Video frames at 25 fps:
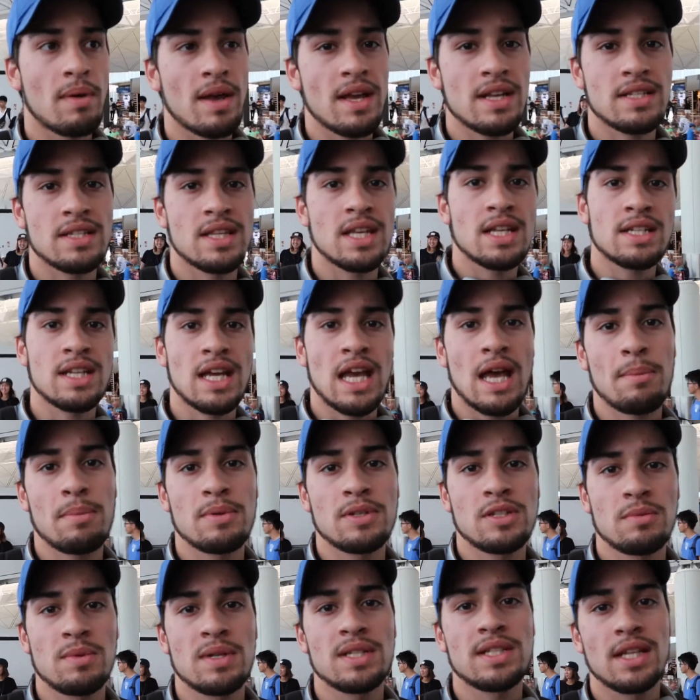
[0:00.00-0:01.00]
Best thing to
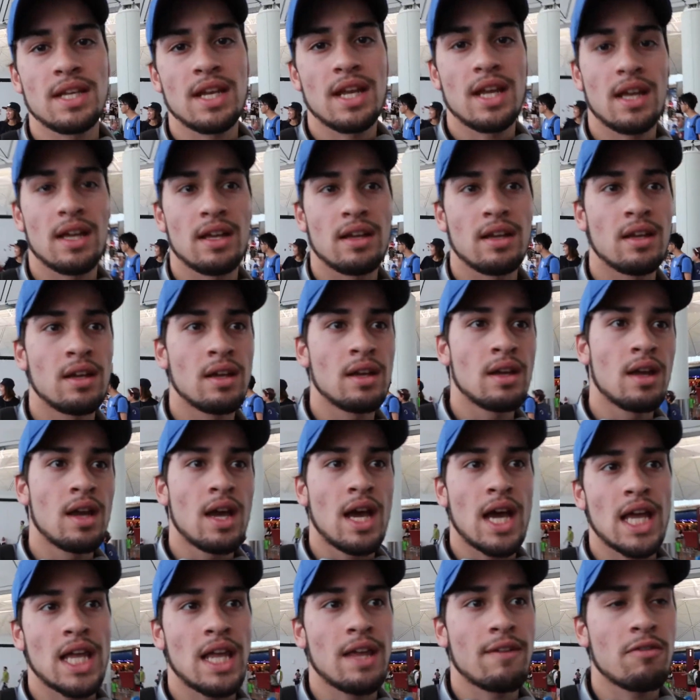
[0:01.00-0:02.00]
happen to me today.
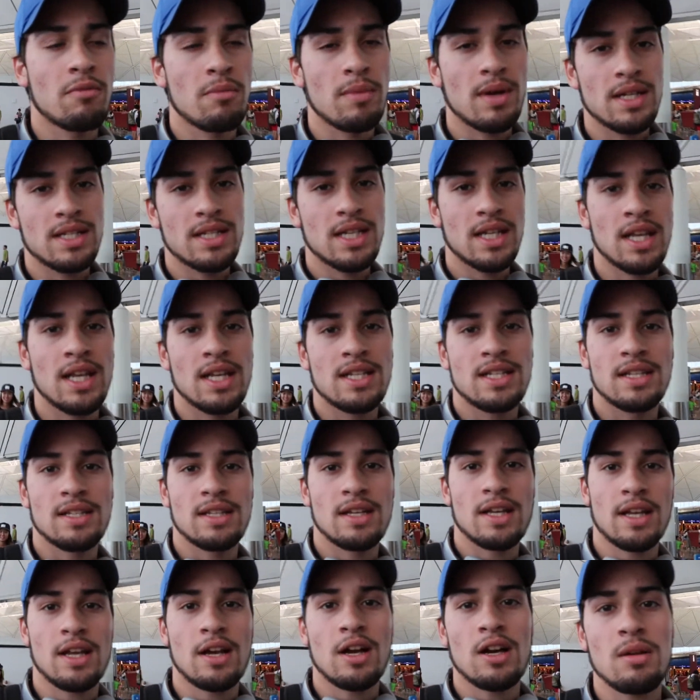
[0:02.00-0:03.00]
I give him my ticket, he says,
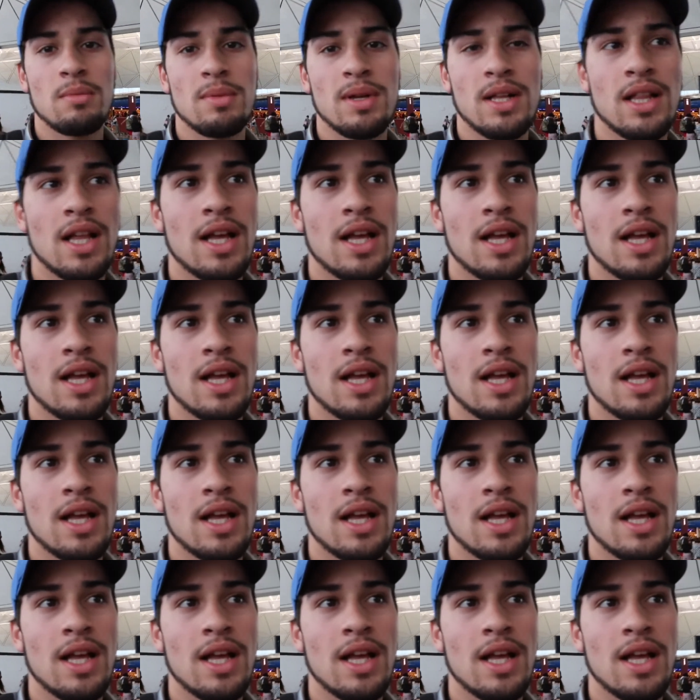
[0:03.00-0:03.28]
economy